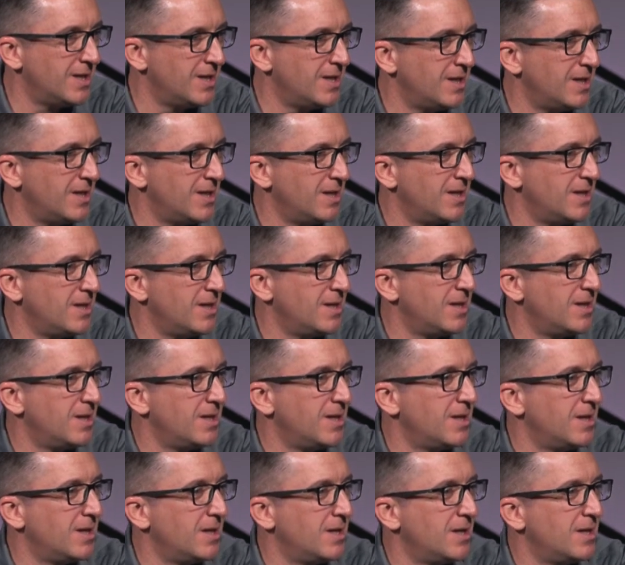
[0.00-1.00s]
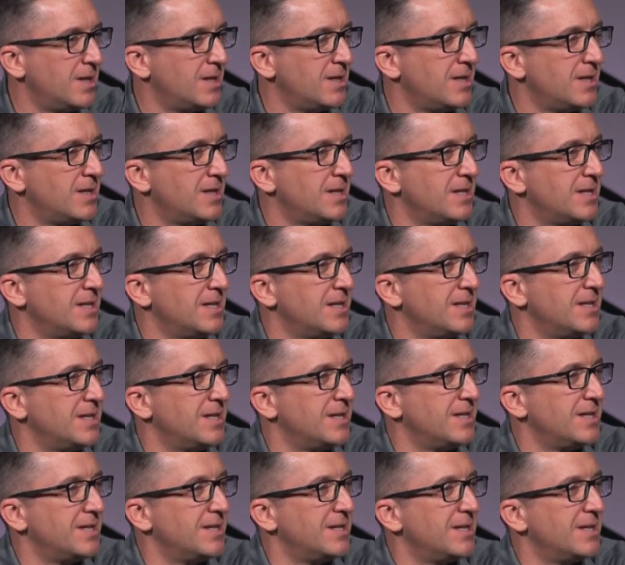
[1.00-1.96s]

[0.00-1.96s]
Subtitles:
Nobody speaks.